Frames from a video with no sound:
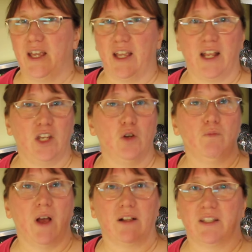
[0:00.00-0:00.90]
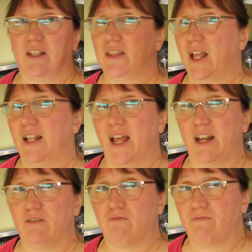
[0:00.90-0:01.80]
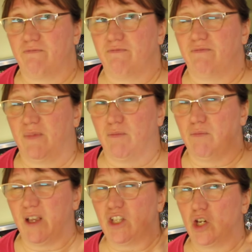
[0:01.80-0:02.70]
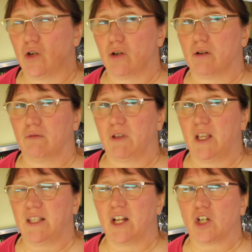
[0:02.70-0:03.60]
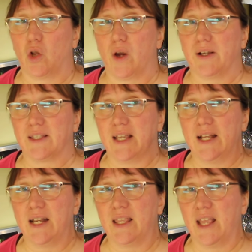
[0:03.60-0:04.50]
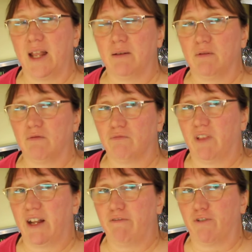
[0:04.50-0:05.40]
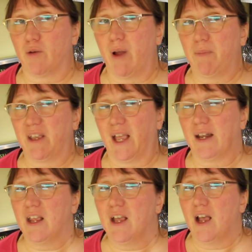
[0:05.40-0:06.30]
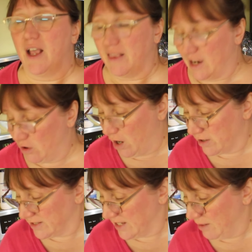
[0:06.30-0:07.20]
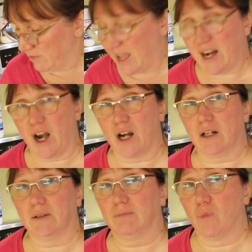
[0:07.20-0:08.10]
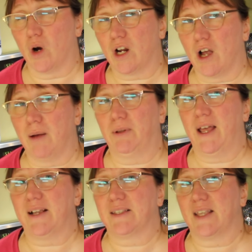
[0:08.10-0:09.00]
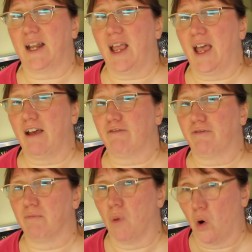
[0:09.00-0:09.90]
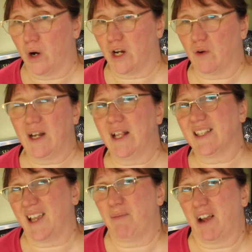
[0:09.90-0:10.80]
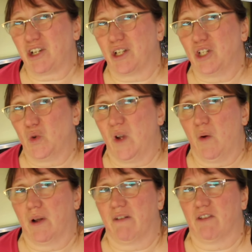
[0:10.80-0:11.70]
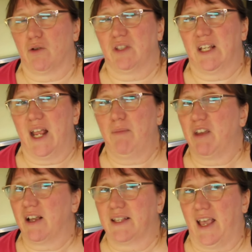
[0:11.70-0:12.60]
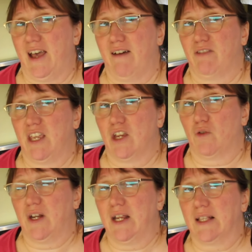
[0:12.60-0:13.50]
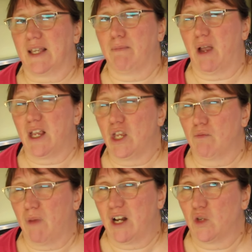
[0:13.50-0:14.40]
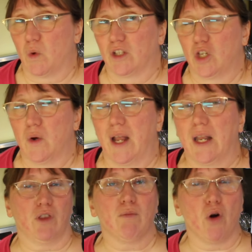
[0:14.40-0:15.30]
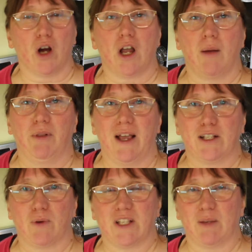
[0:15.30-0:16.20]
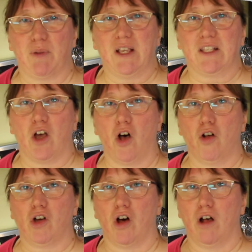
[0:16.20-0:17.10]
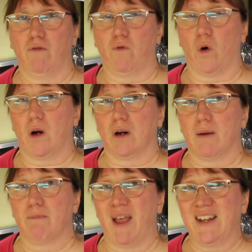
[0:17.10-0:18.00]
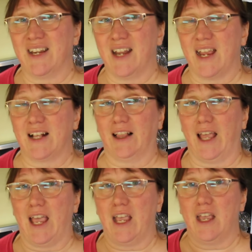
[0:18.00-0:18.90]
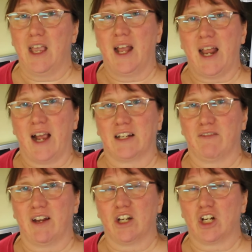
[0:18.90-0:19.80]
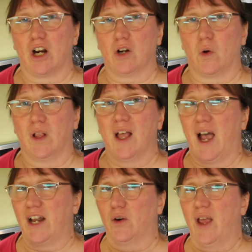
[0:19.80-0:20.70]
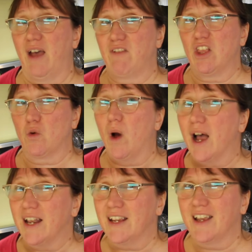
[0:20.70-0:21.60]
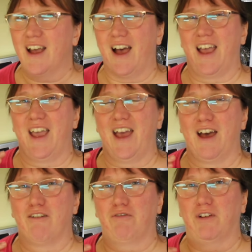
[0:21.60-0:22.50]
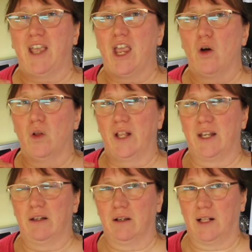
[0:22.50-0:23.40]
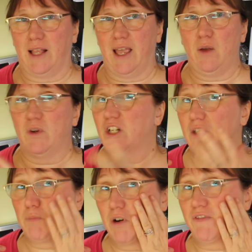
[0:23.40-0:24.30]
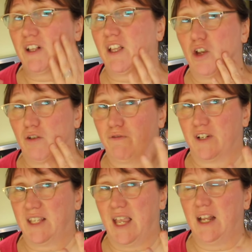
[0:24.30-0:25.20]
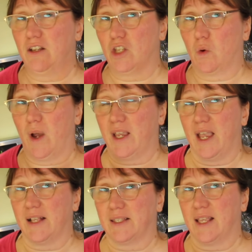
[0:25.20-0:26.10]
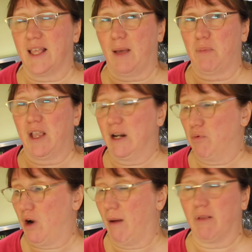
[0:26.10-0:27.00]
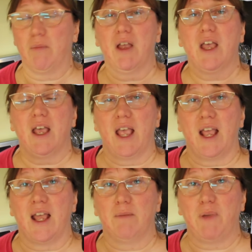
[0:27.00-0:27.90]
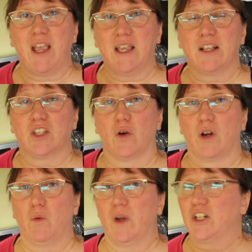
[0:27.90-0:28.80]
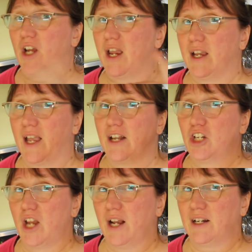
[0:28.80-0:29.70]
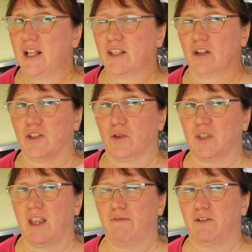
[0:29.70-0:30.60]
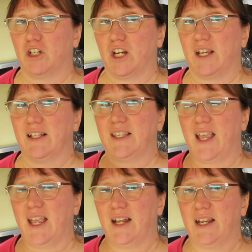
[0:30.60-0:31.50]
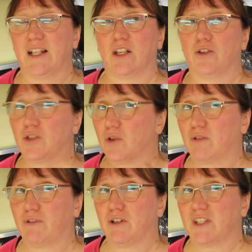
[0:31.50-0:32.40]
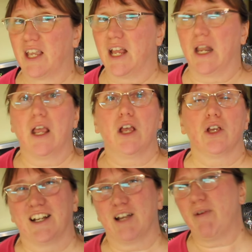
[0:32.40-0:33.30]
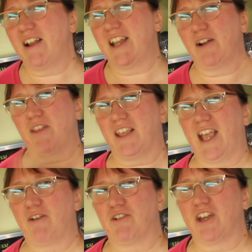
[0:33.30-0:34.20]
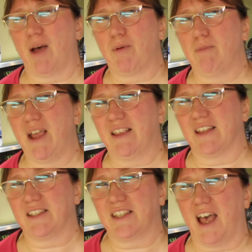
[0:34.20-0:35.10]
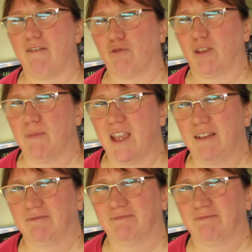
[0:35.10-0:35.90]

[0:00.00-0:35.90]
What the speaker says: and you melt it and then let it mix your essential oils in and then let it firm up again. There are some that are more complex that have more ingredients. I'm actually doing one of those today because I have the ingredients. I might as well do it. The more complex recipes all call for bentonite clay and activated charcoal. I don't have either one. I have kaolin clay, which is perfectly good for skin, so I can't see that being a problem. And baking soda, which I again checked, it's also safe for chickens and it's also good for your skin. Come on down to the countertop and make this salve with me.